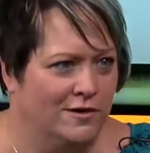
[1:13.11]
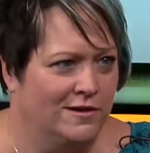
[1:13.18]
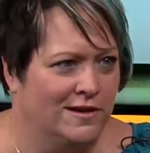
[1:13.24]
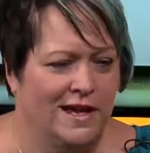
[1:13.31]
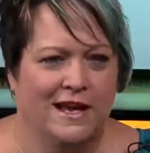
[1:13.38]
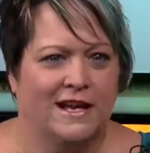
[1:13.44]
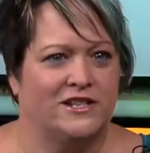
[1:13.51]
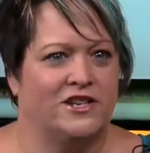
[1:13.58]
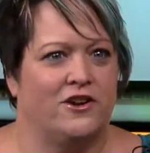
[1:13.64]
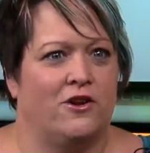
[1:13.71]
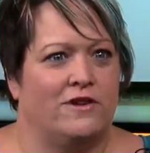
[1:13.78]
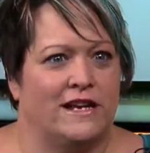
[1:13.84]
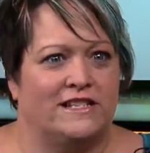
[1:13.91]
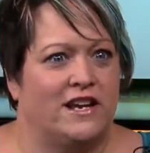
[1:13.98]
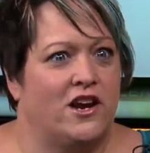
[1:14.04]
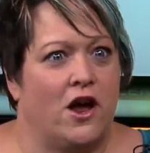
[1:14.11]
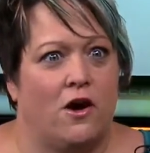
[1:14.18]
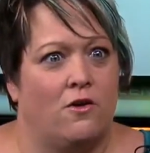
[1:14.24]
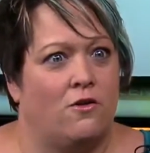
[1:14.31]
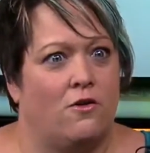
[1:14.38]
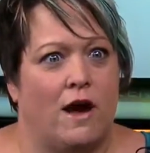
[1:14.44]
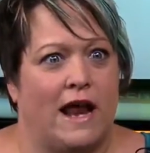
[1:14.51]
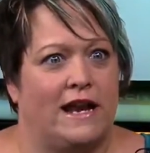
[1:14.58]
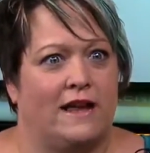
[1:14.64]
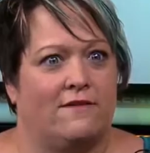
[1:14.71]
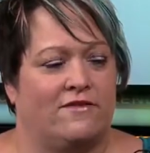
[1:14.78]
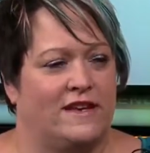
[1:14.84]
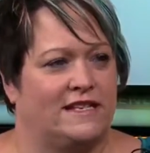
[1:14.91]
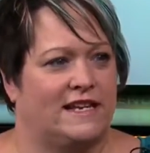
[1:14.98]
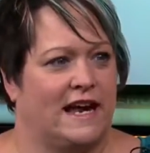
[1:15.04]
Exactly. You don't get to know who any
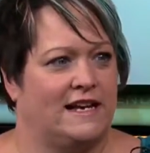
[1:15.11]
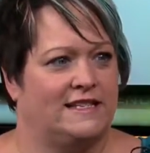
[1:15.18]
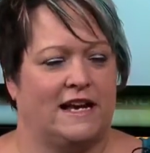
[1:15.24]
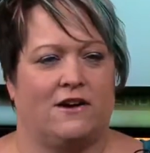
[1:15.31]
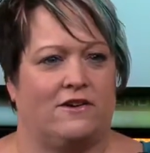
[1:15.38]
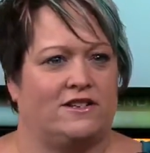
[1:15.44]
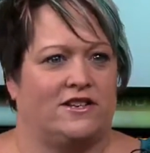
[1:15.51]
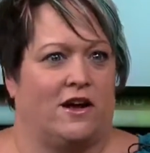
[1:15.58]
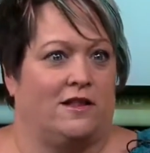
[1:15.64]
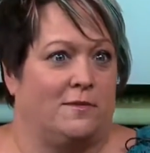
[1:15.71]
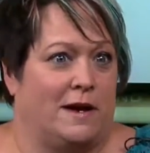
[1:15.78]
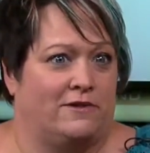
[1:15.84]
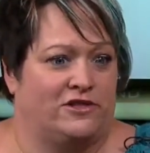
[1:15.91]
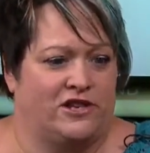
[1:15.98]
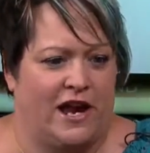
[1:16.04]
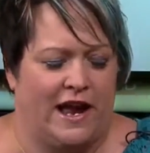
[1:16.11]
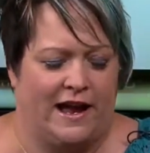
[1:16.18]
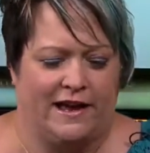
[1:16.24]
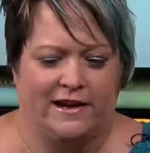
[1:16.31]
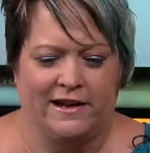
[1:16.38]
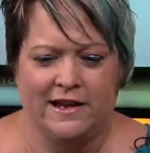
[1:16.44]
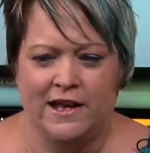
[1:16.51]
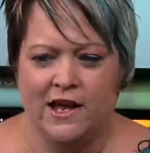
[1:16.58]
of these yeah. guys are. It's all about Chad.